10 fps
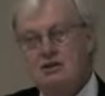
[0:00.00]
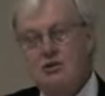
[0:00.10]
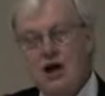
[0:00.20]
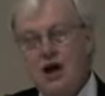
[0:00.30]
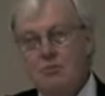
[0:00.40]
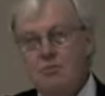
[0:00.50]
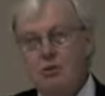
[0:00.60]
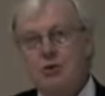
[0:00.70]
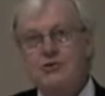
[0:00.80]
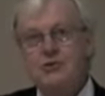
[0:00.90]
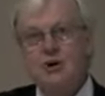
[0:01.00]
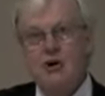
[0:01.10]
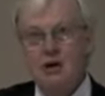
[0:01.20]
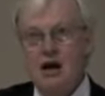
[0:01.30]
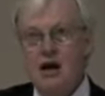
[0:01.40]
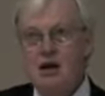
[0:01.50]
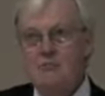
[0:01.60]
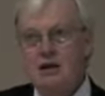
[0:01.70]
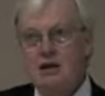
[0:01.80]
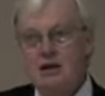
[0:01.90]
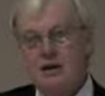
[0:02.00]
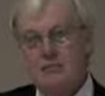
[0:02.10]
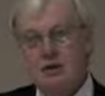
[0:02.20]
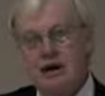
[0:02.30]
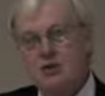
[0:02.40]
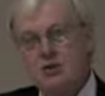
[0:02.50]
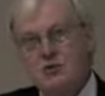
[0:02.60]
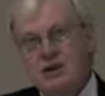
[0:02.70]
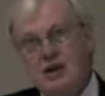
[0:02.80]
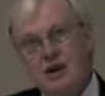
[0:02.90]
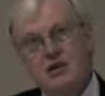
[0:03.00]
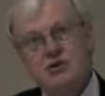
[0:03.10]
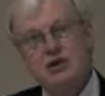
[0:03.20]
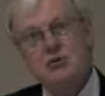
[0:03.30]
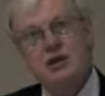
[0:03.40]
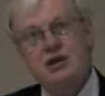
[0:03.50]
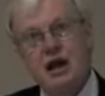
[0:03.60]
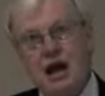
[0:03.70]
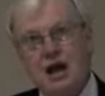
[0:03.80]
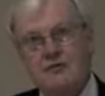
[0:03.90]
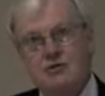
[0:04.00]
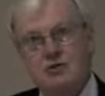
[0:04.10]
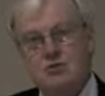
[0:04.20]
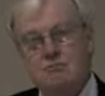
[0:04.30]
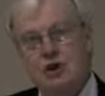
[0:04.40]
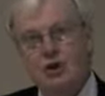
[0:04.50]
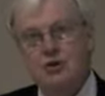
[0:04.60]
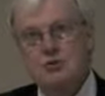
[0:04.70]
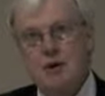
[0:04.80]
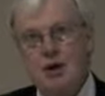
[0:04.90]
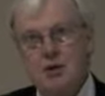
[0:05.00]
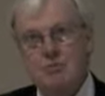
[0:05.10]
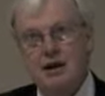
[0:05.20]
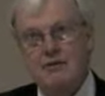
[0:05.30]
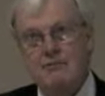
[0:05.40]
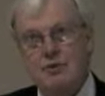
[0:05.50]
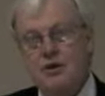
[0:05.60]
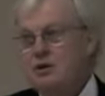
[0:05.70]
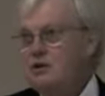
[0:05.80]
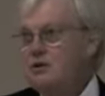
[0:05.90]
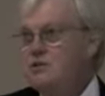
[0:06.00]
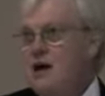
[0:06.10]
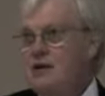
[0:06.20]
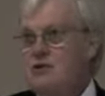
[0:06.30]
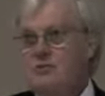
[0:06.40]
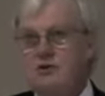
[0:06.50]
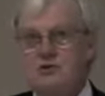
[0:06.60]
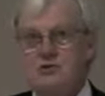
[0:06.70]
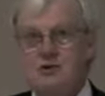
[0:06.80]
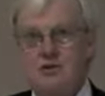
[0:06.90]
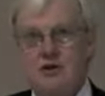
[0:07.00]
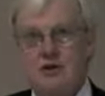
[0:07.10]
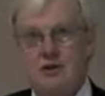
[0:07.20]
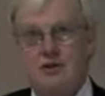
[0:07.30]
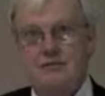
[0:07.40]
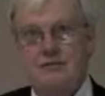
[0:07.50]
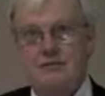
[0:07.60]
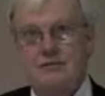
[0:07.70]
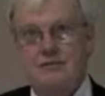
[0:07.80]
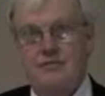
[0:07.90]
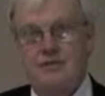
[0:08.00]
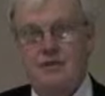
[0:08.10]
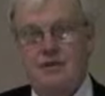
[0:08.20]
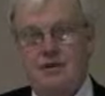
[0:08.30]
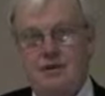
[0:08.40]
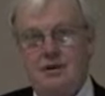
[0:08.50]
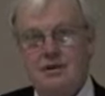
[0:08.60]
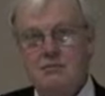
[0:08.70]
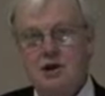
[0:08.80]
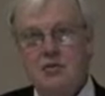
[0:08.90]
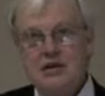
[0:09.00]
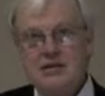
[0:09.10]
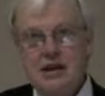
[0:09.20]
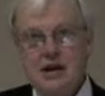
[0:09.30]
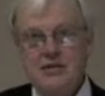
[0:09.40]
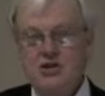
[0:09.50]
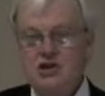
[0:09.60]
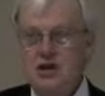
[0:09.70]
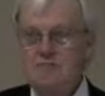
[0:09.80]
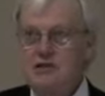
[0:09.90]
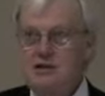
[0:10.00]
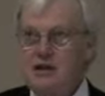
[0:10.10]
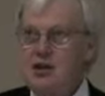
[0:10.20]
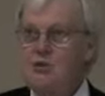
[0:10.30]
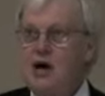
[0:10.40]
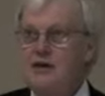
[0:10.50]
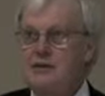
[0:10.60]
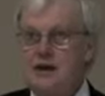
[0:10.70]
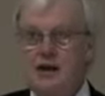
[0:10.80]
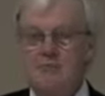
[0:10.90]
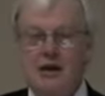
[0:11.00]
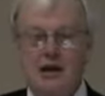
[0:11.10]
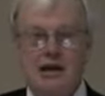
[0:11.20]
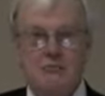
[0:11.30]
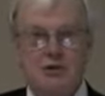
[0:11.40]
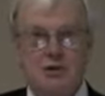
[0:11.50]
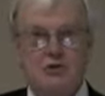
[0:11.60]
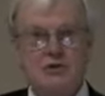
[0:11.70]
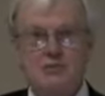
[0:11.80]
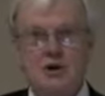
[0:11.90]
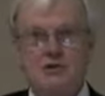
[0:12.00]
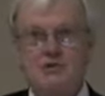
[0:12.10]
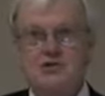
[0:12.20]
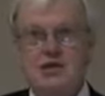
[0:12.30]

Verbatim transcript: to help bolster our economy by using energy we didn't have to build a new power plant for to attract new industry to our area. Somebody once said the cheapest kilowatt that anybody can produce is one you